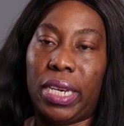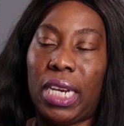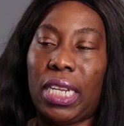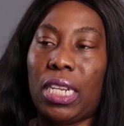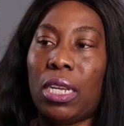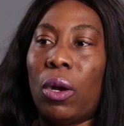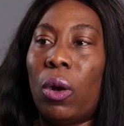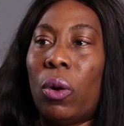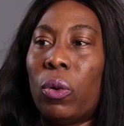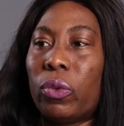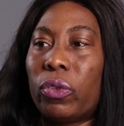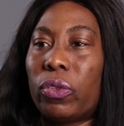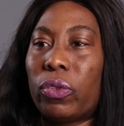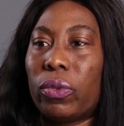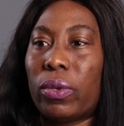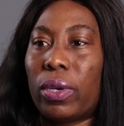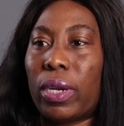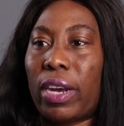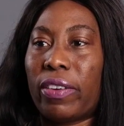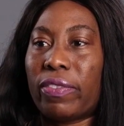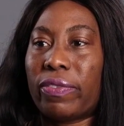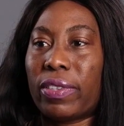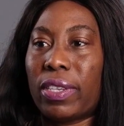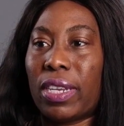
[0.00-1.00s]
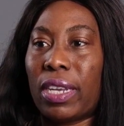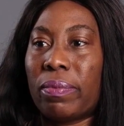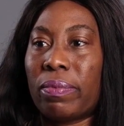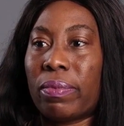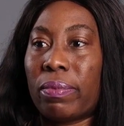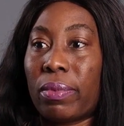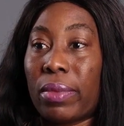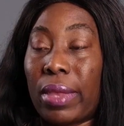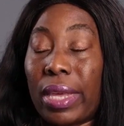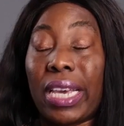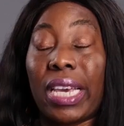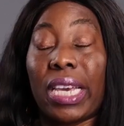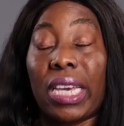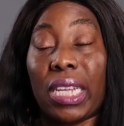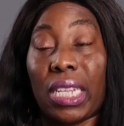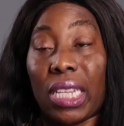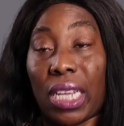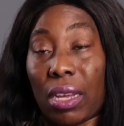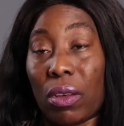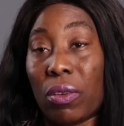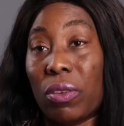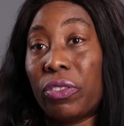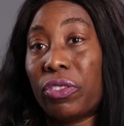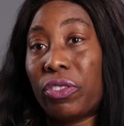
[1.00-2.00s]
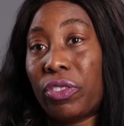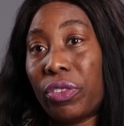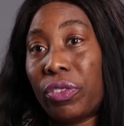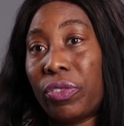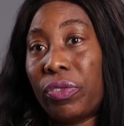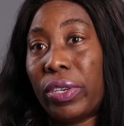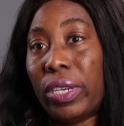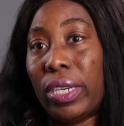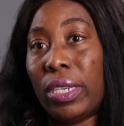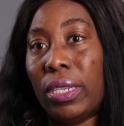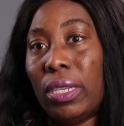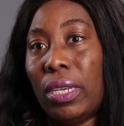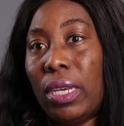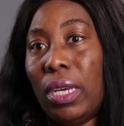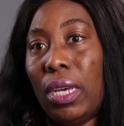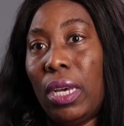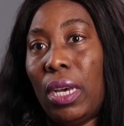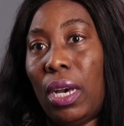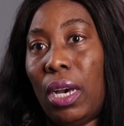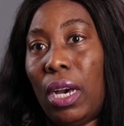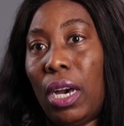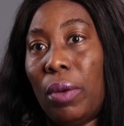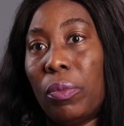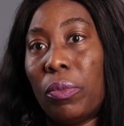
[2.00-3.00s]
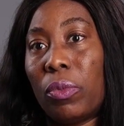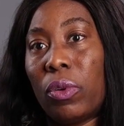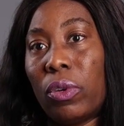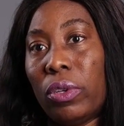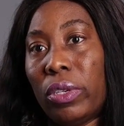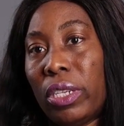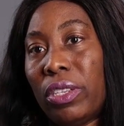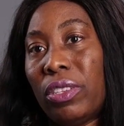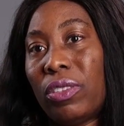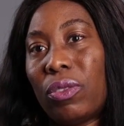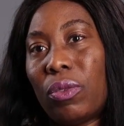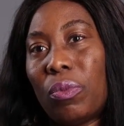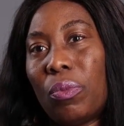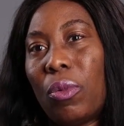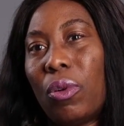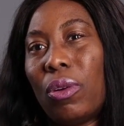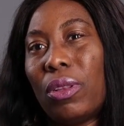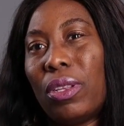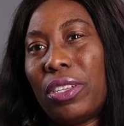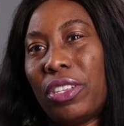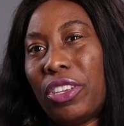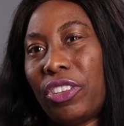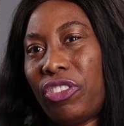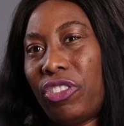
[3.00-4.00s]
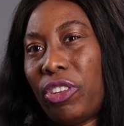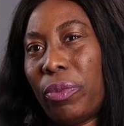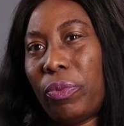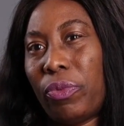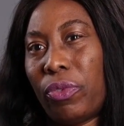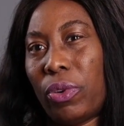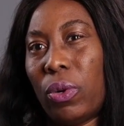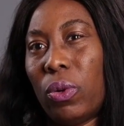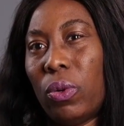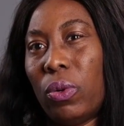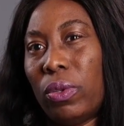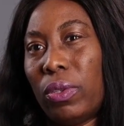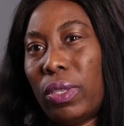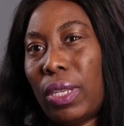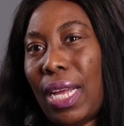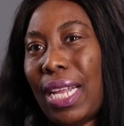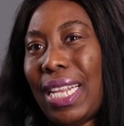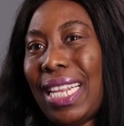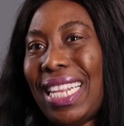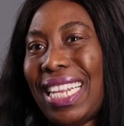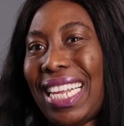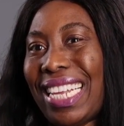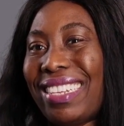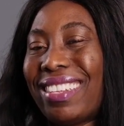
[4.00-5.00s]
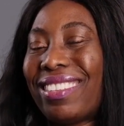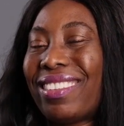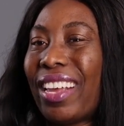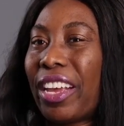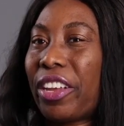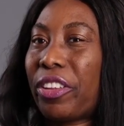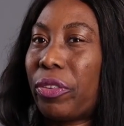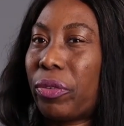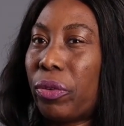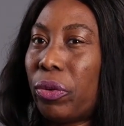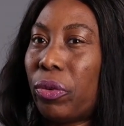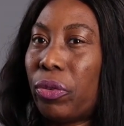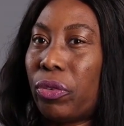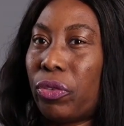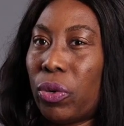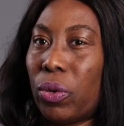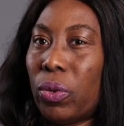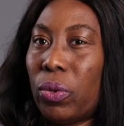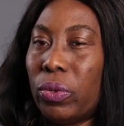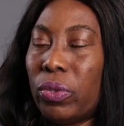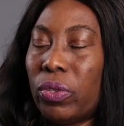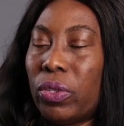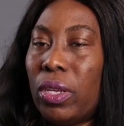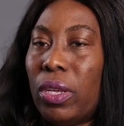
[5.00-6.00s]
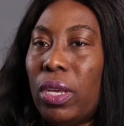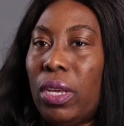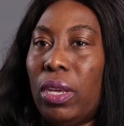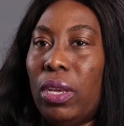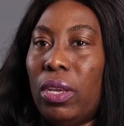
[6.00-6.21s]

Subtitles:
And also I've started thinking and considering going into more leadership roles and less technical roles.